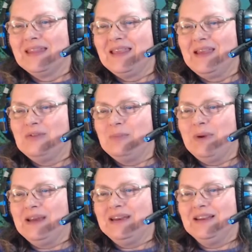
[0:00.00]

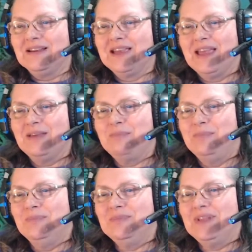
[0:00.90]
Everybody, okay.
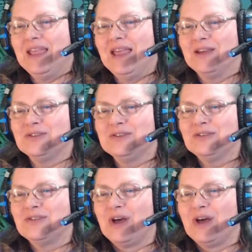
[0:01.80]
Diego says